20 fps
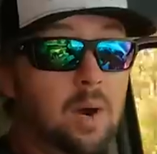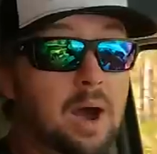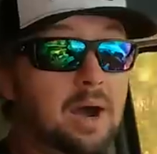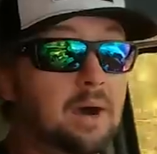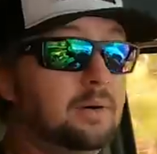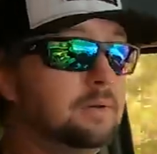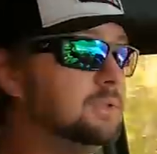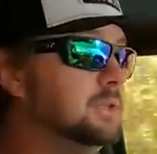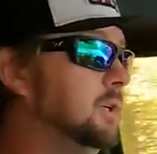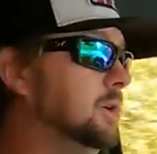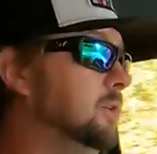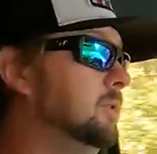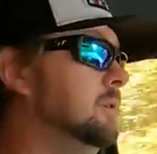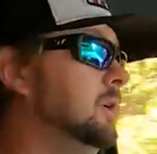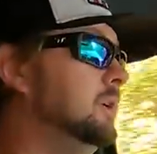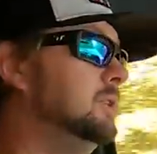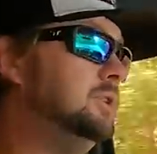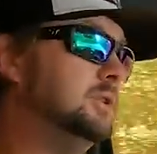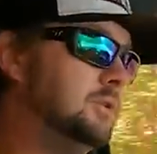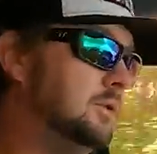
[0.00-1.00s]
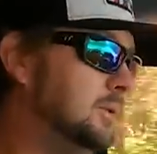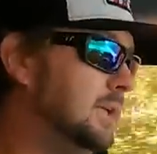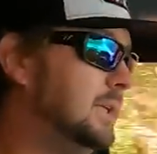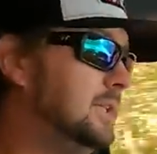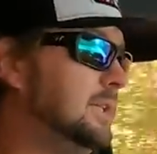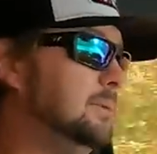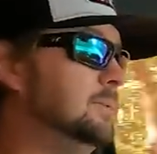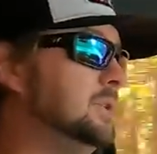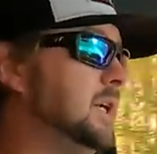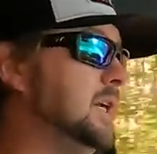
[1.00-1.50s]
while. So just going to
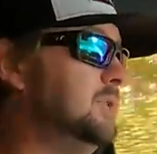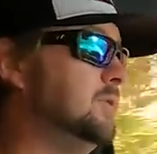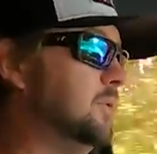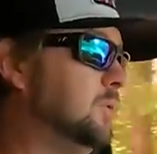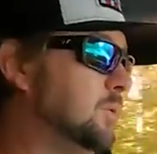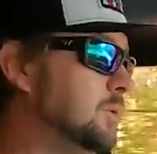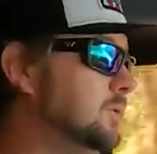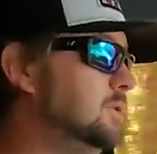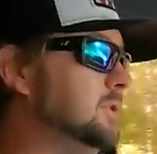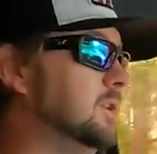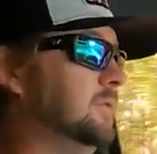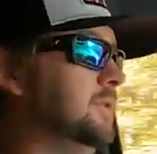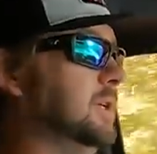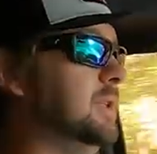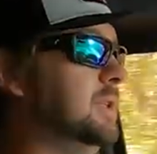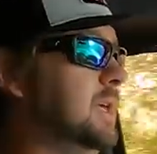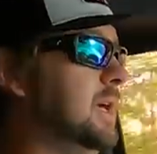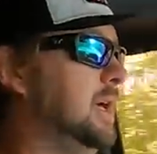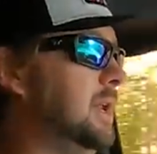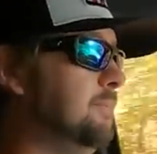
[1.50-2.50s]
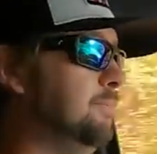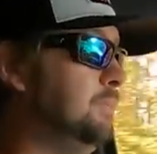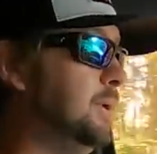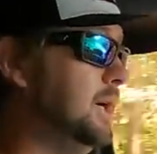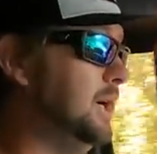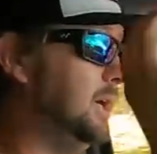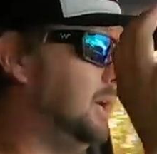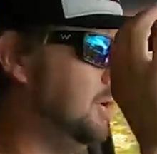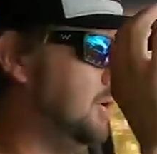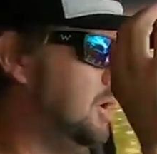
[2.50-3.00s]
let them change the oil, stuff like that.
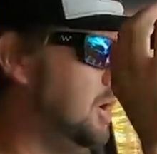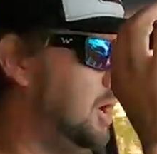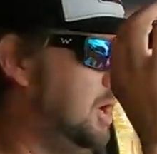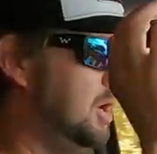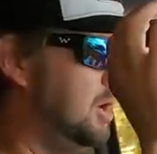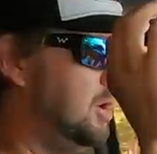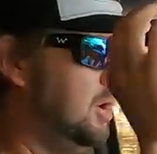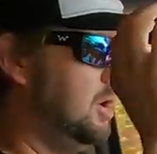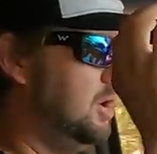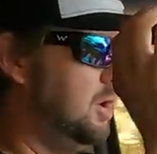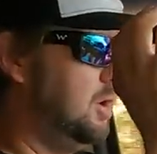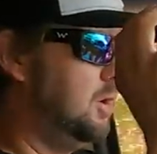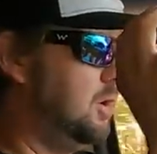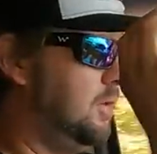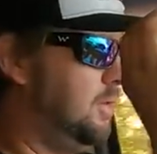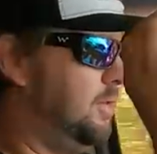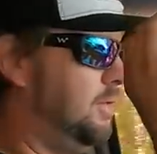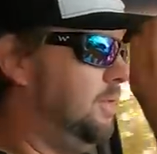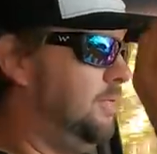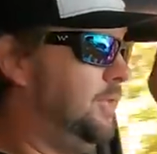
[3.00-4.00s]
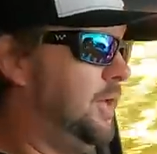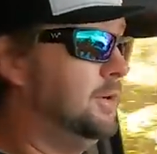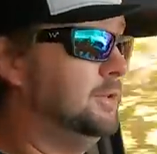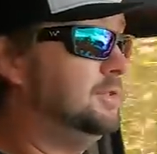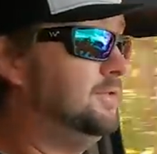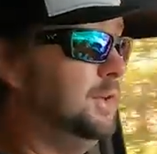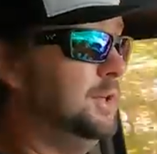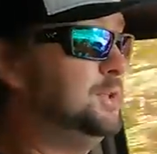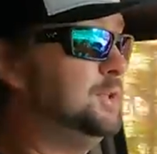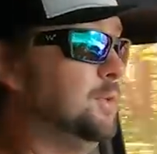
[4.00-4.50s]
But
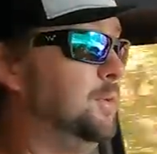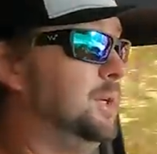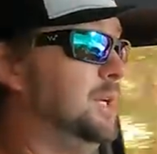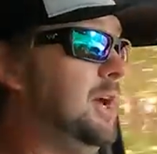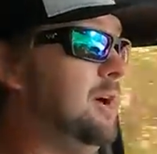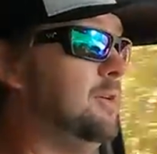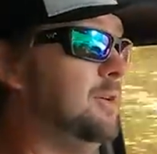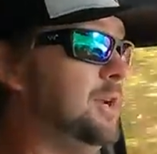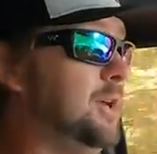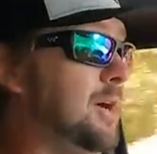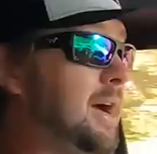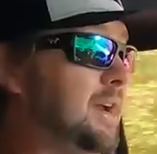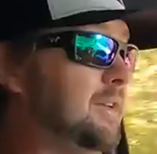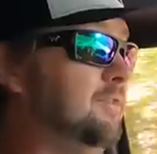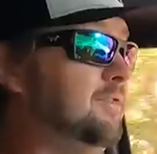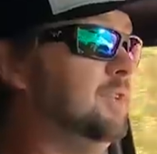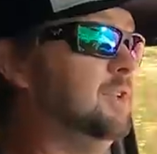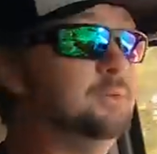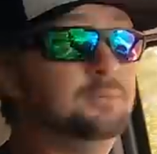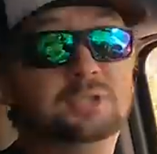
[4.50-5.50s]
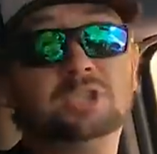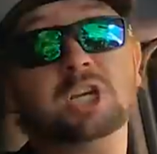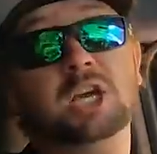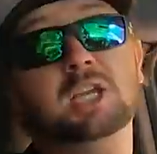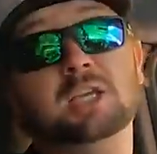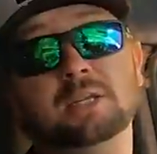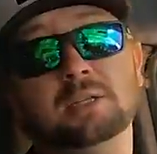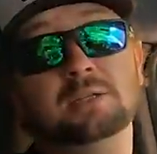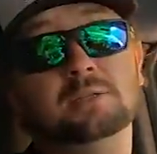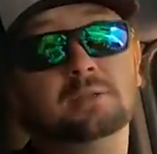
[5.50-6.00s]
those fish on Wedowee right now, I can feel them
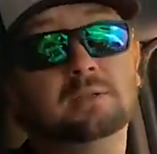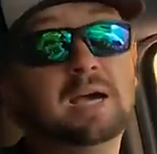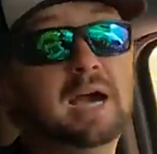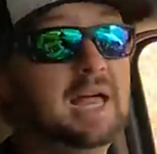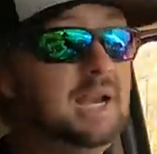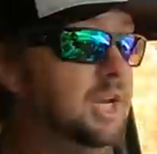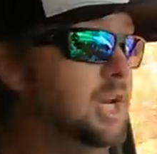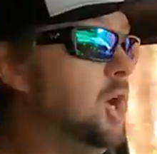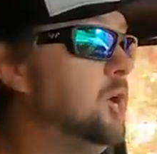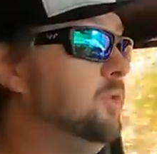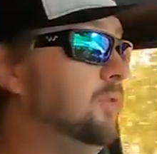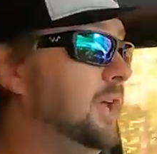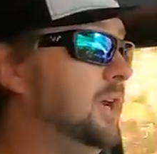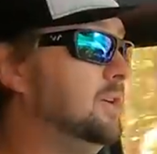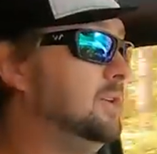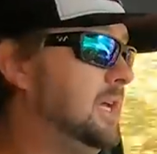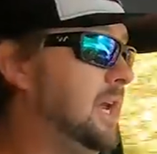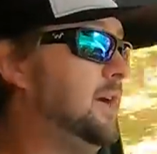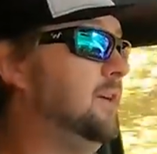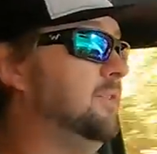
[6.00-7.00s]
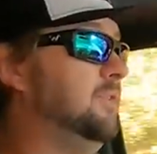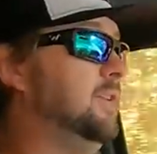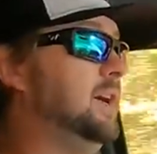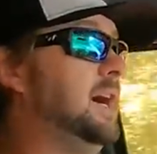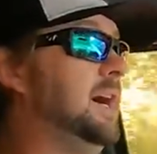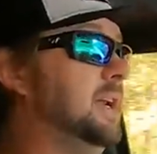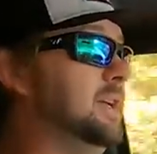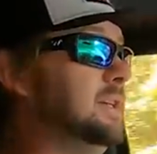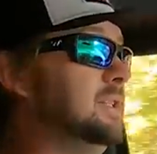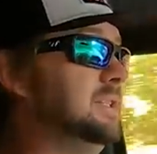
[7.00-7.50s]
shaking. I know they're
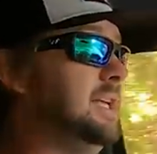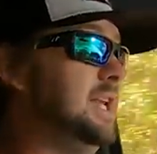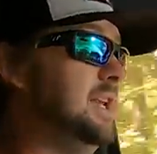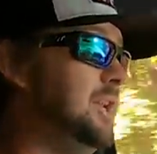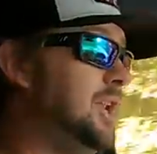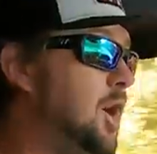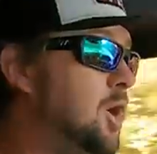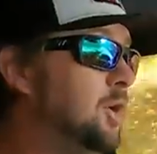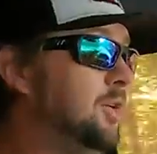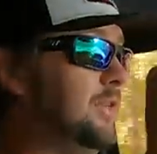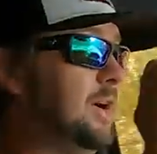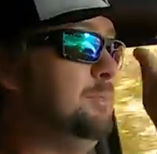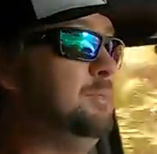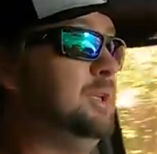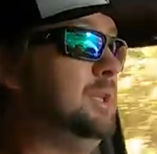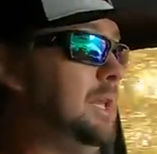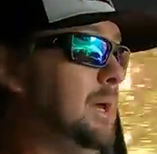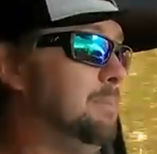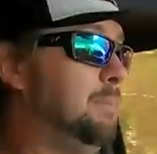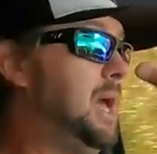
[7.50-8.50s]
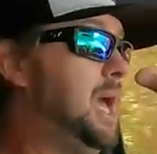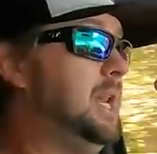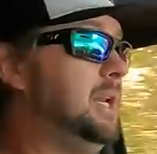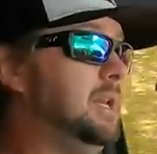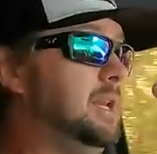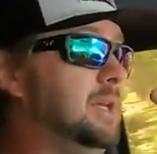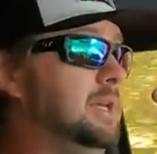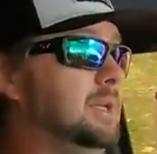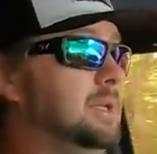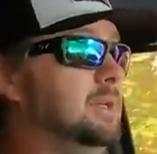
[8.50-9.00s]
terrified because they know if I put that
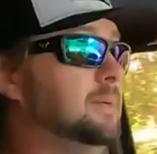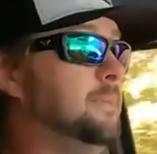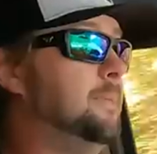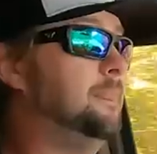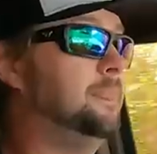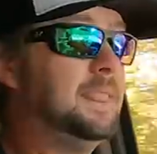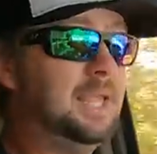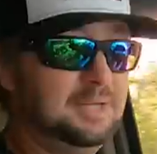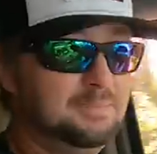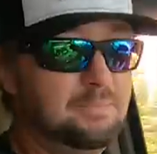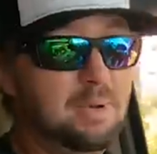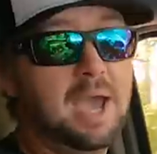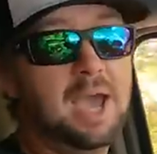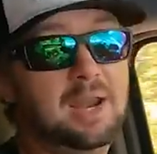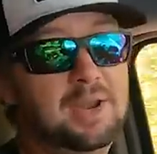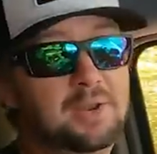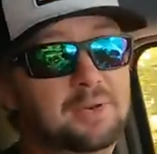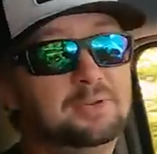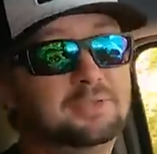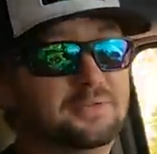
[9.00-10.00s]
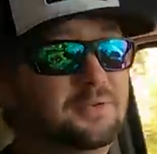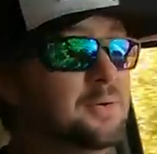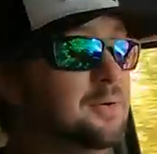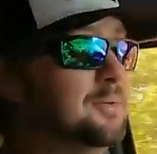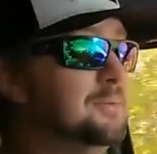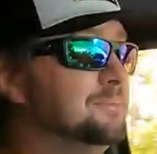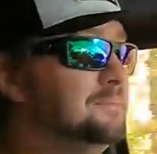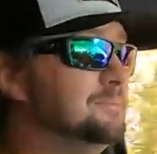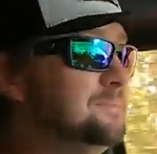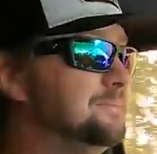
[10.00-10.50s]
Bandit in, it's bad news for
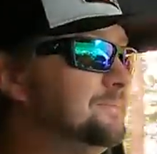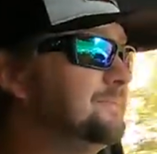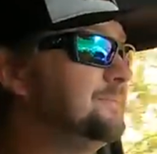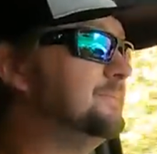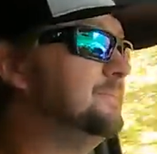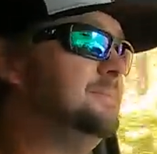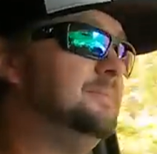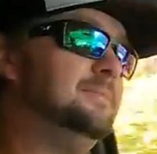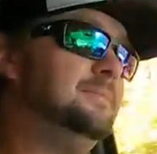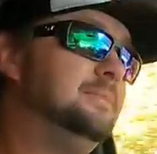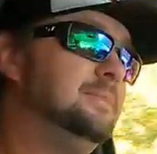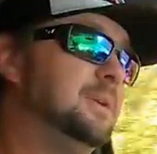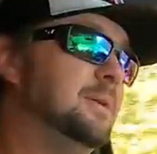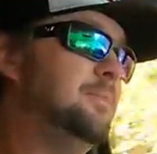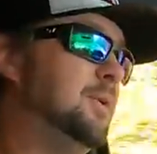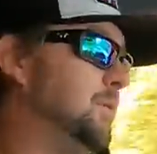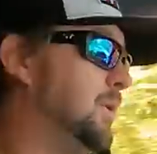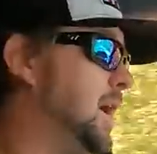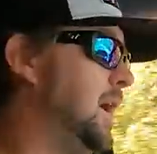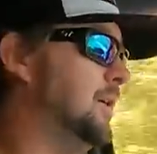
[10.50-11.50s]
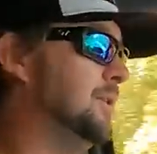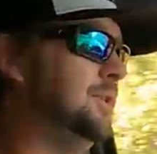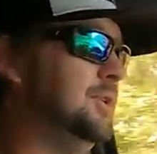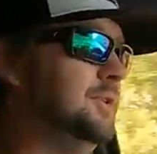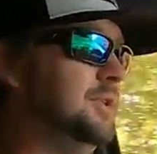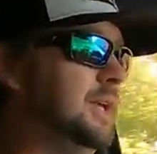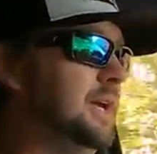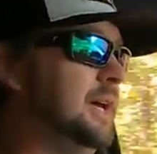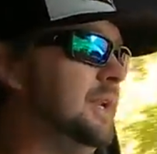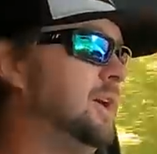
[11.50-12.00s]
them. But we're not going to
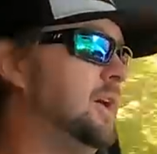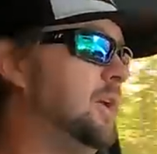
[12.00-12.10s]
do that.